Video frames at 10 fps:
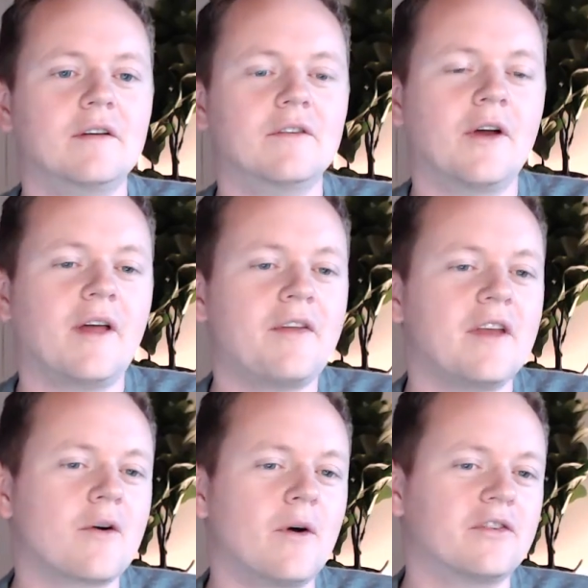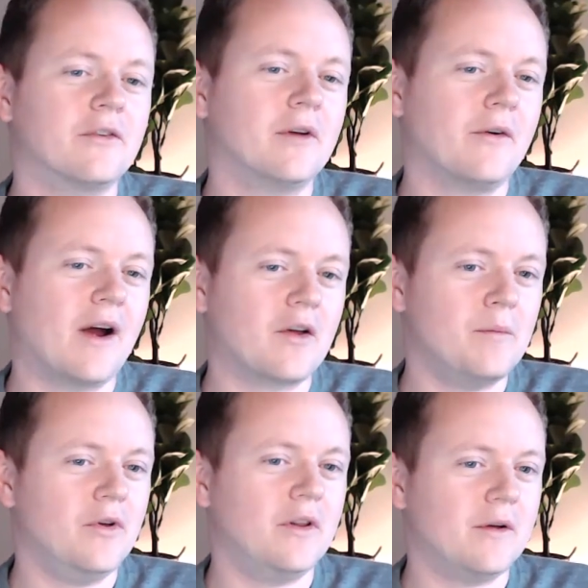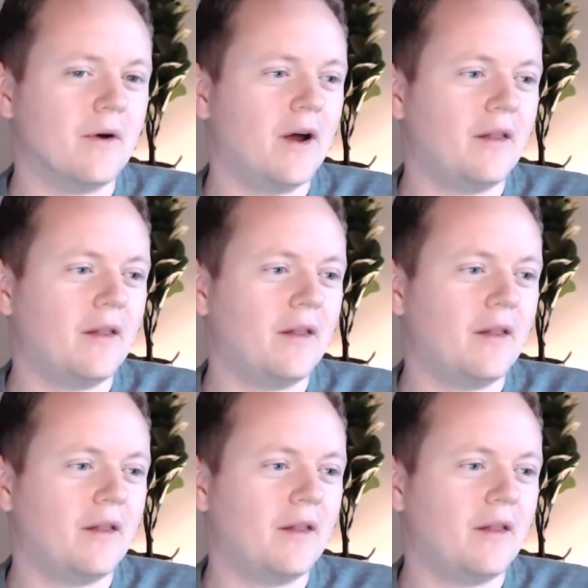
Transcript: so I think your question is really around community, right?